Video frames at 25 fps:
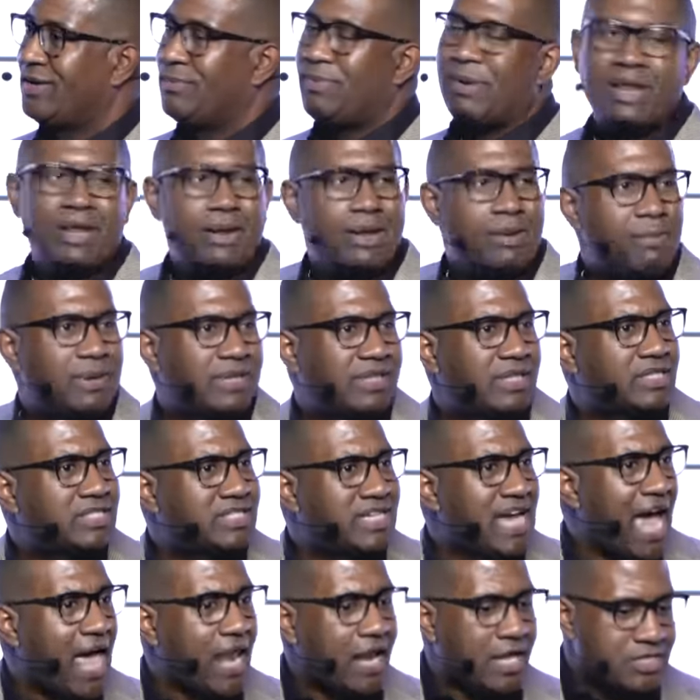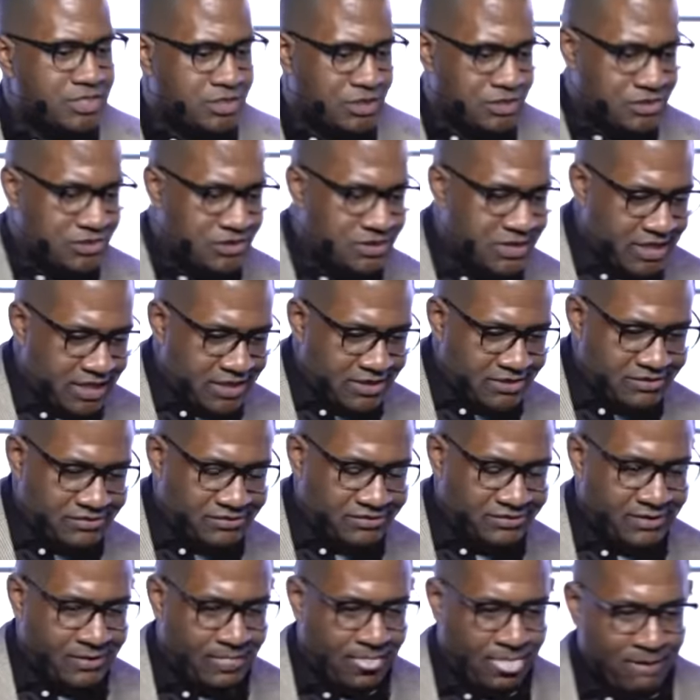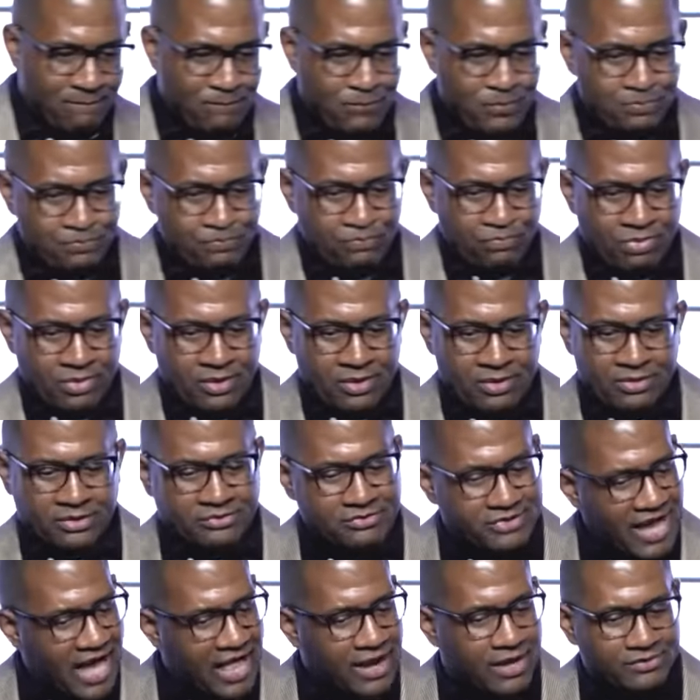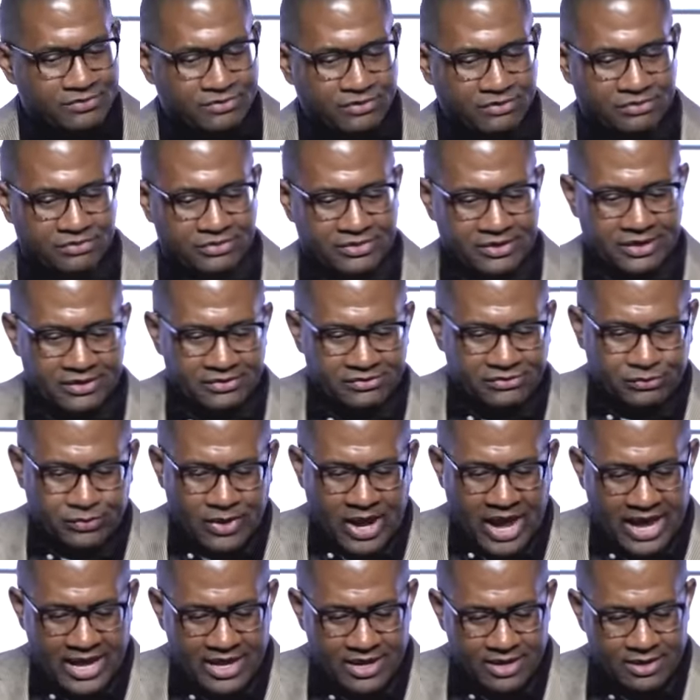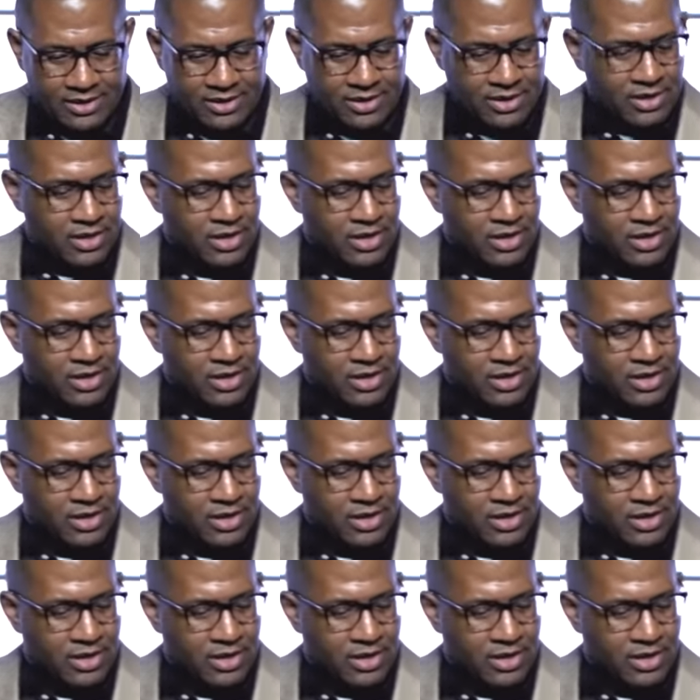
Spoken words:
But the challenge is this. The challenge is this, right?